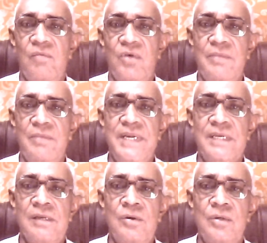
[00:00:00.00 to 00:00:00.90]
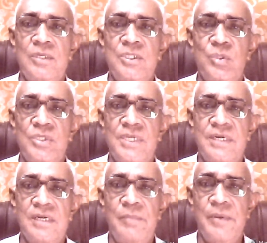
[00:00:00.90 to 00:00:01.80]
for the medical knowledge to
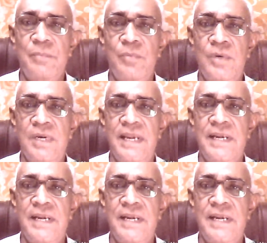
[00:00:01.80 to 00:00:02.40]
general people